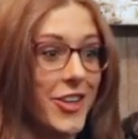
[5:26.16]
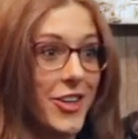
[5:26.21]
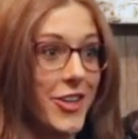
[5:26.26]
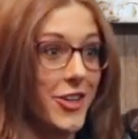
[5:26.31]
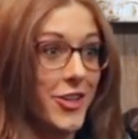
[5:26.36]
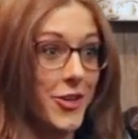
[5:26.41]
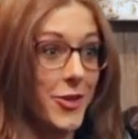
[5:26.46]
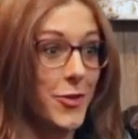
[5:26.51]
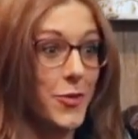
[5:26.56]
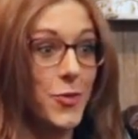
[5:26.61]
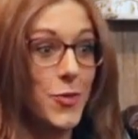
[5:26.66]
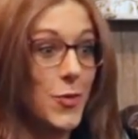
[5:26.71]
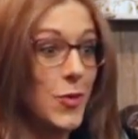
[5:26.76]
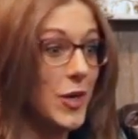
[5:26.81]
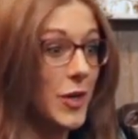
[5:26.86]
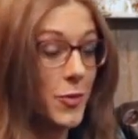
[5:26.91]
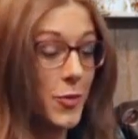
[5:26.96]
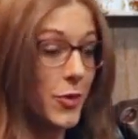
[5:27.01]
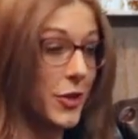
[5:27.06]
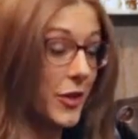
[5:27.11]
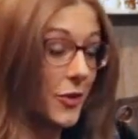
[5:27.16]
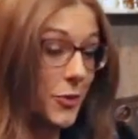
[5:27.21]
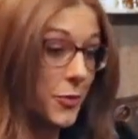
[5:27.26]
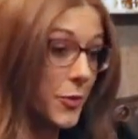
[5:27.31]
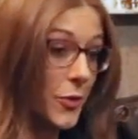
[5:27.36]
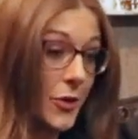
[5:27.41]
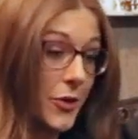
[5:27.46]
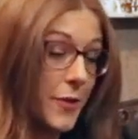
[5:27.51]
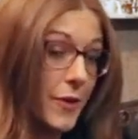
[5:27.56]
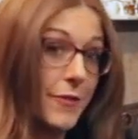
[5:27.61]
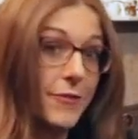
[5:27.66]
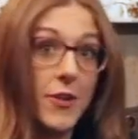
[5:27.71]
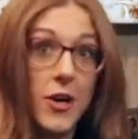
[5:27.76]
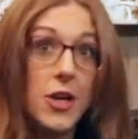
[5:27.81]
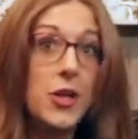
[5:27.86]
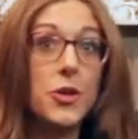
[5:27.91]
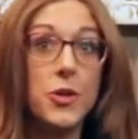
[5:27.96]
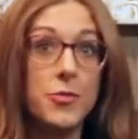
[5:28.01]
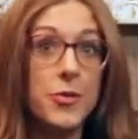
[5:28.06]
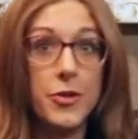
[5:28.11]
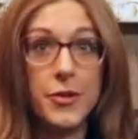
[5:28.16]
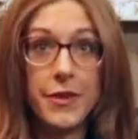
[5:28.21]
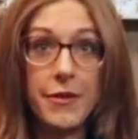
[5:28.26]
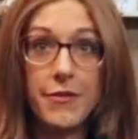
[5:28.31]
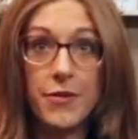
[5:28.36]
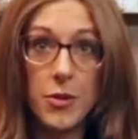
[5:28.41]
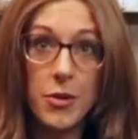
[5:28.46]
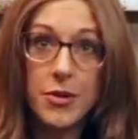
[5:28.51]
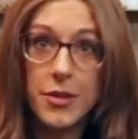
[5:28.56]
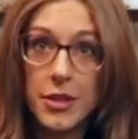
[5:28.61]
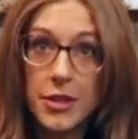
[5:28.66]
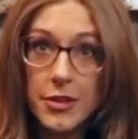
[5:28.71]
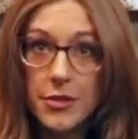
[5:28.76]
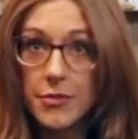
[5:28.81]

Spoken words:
are what we're going to follow moving forward.